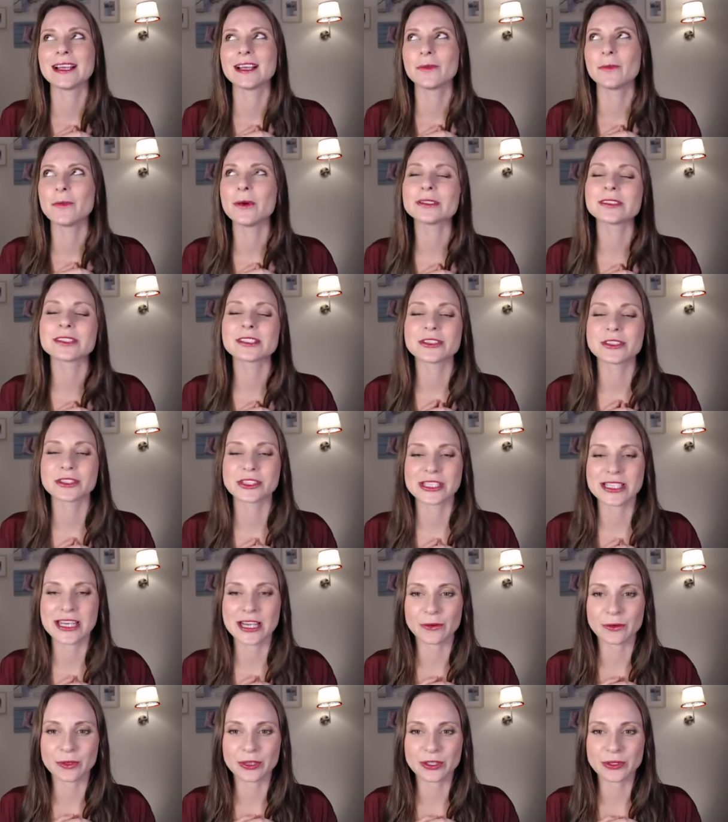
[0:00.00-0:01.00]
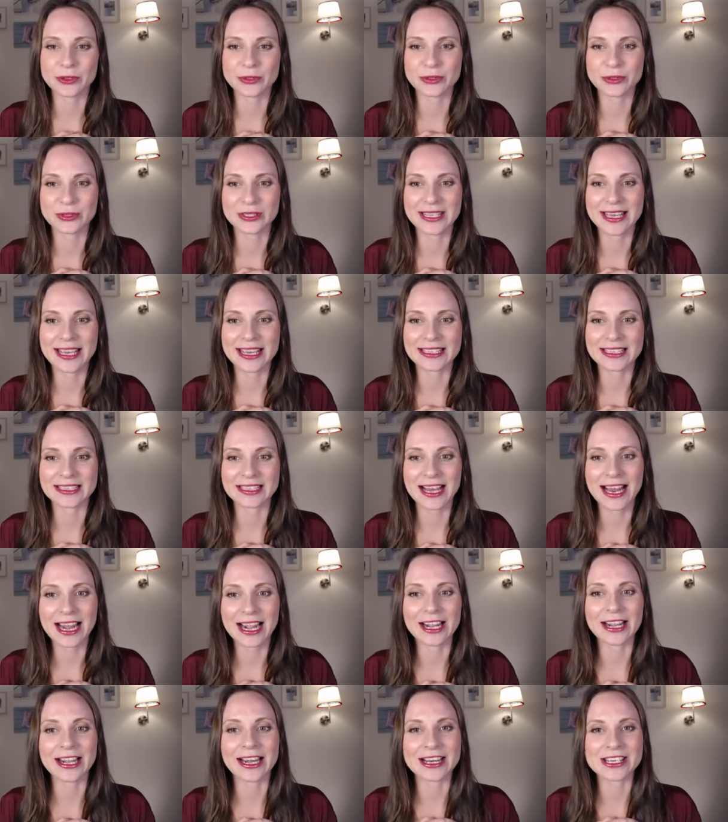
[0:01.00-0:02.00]
wanted to share with you today that
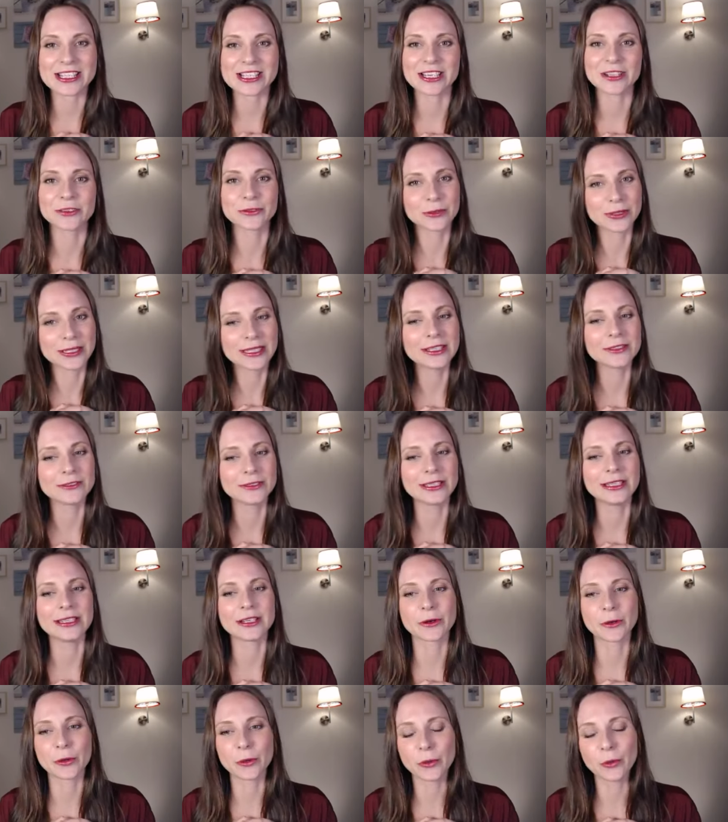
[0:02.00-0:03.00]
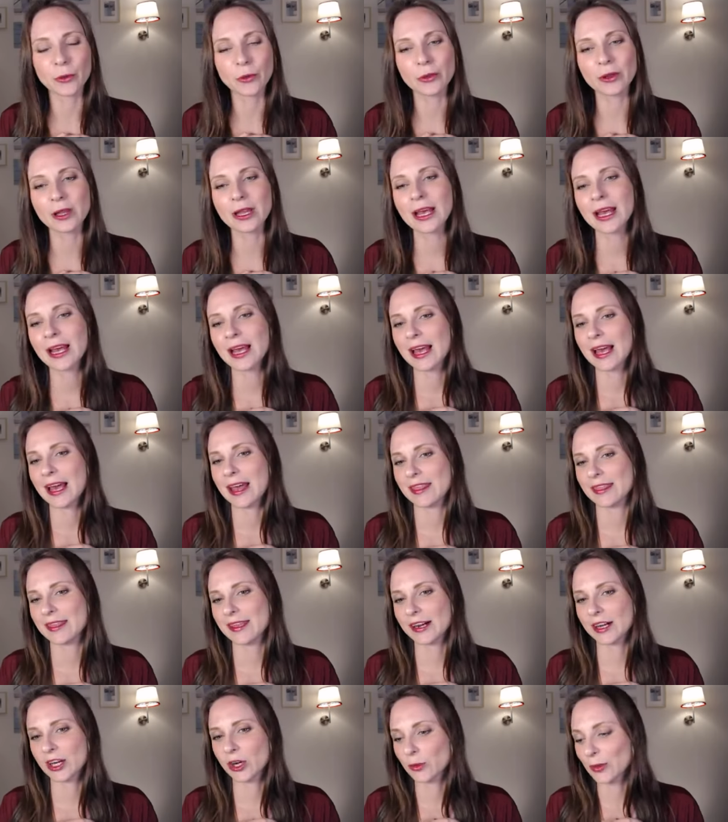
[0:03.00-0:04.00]
are actually really, really cool. And
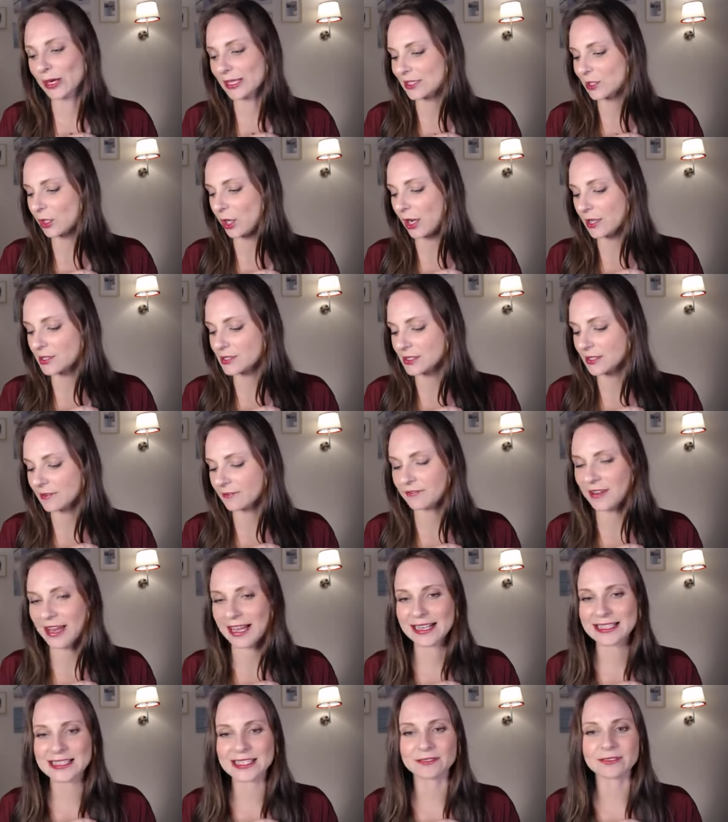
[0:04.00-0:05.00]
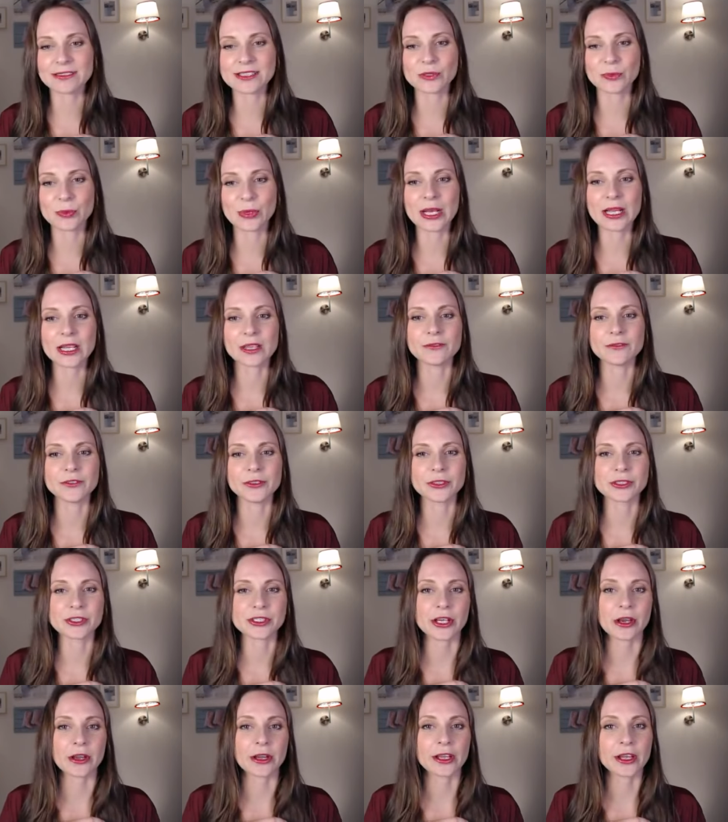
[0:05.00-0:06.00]
they're quite cost effective as well if you're
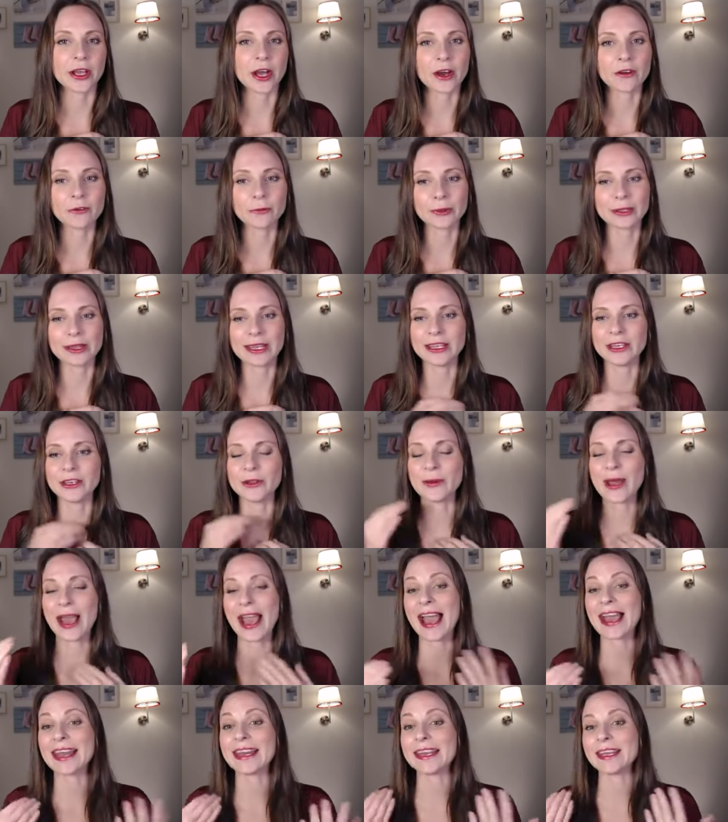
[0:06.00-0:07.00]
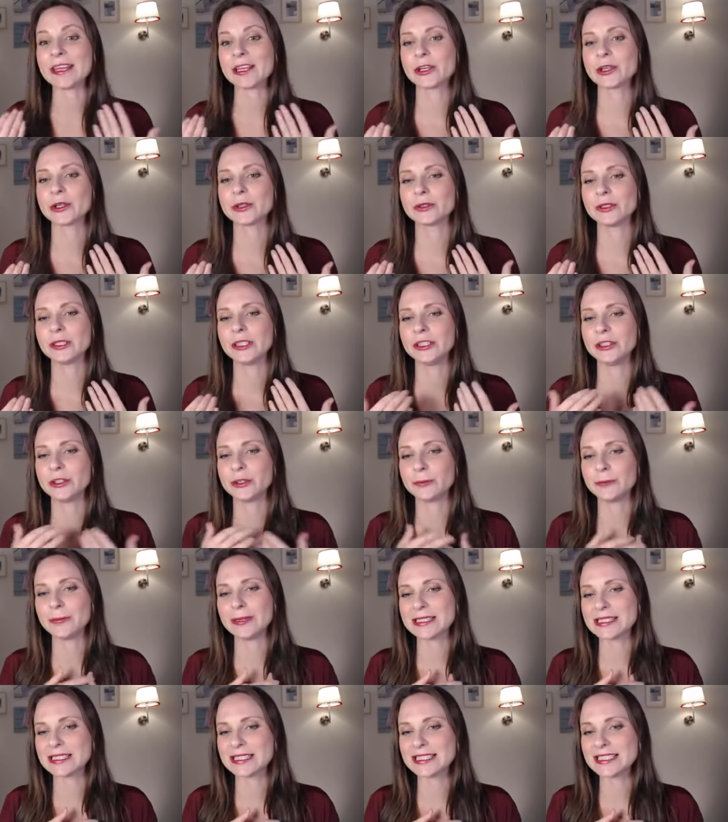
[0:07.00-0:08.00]
starting off with, adding in your
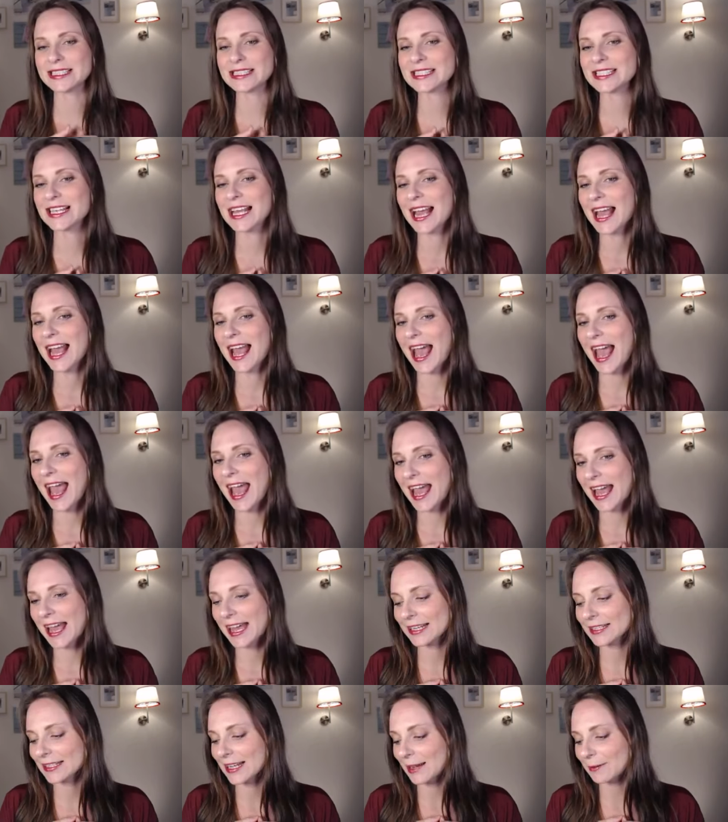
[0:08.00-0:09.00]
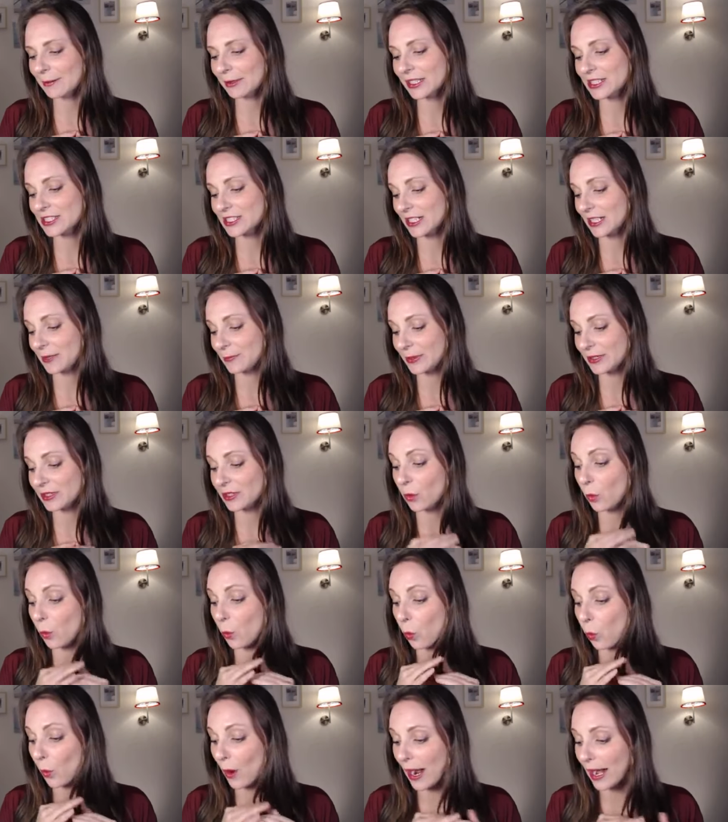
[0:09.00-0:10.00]
business. And I'm going to share a bit
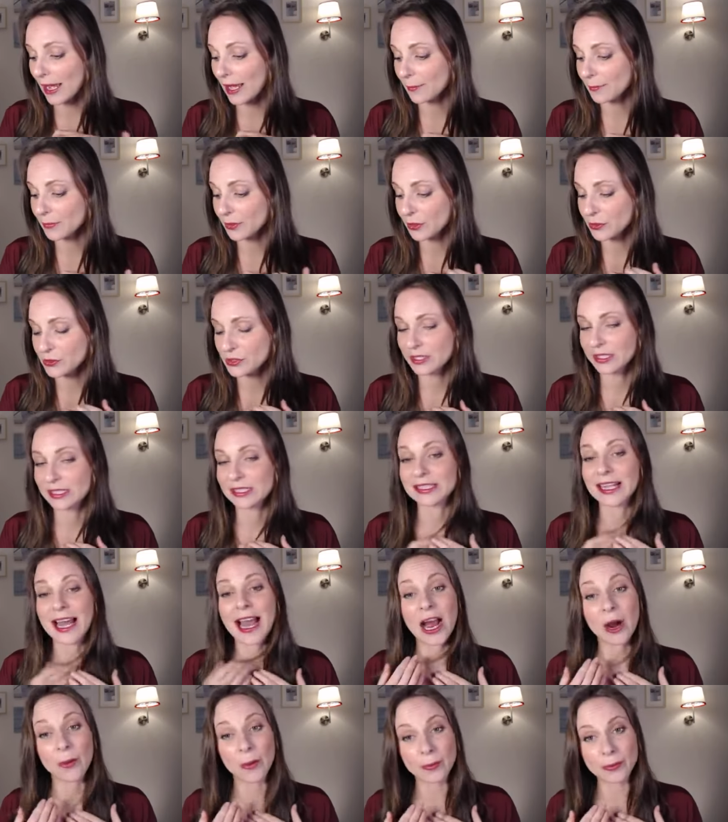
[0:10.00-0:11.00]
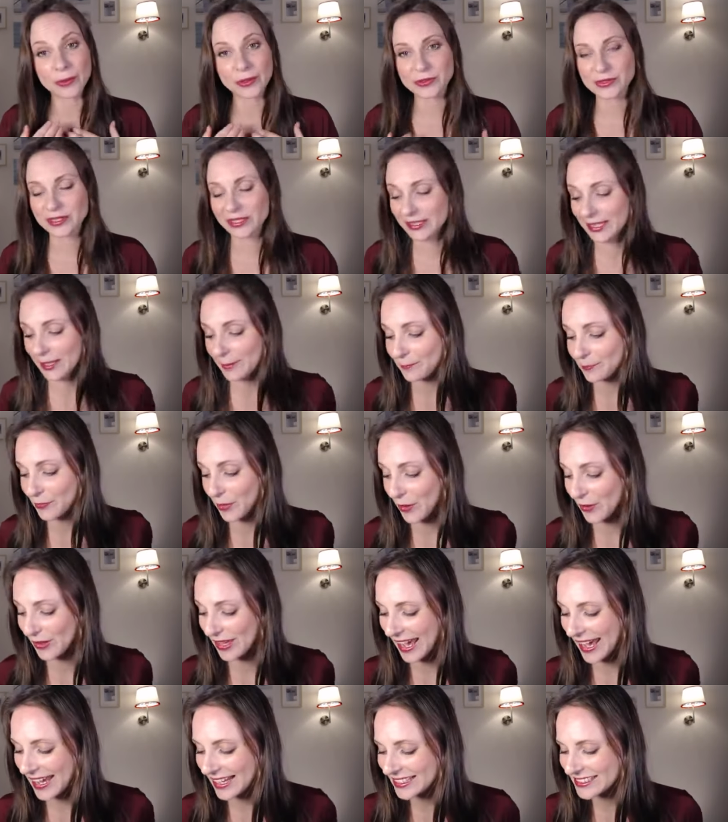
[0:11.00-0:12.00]
why I'm using and how I'm using them.
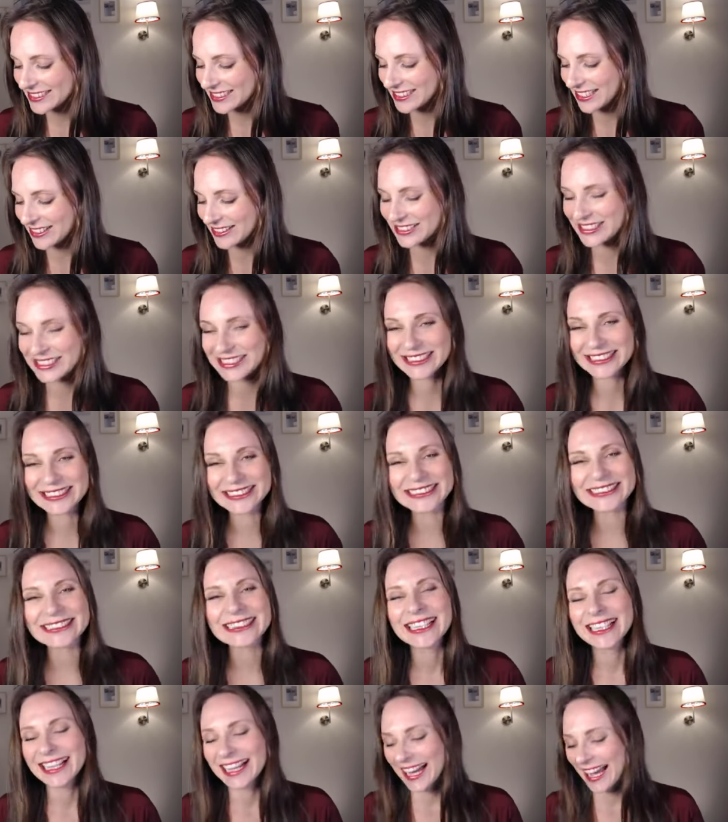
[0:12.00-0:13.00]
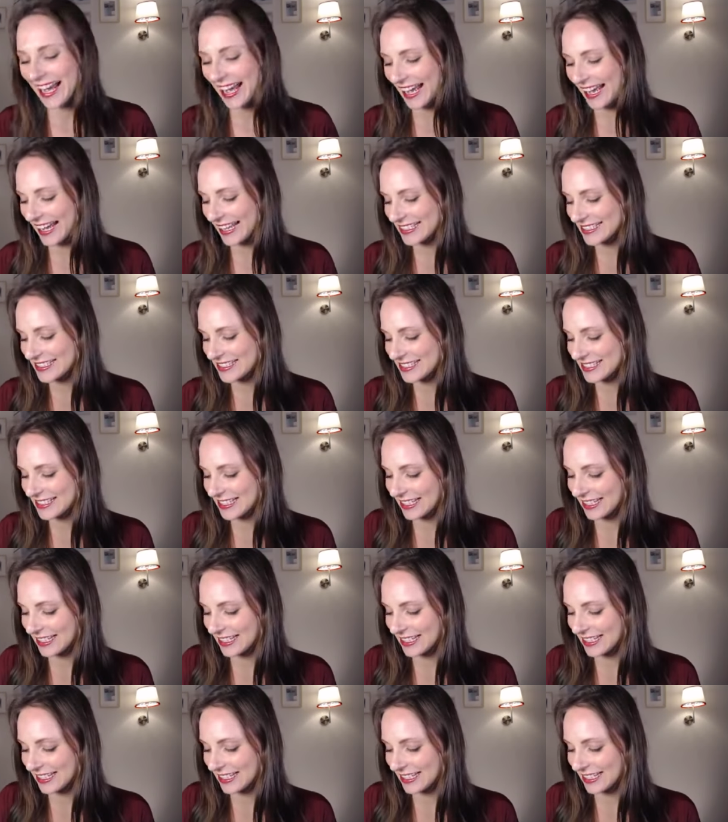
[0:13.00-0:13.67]
Okay, sounds good. And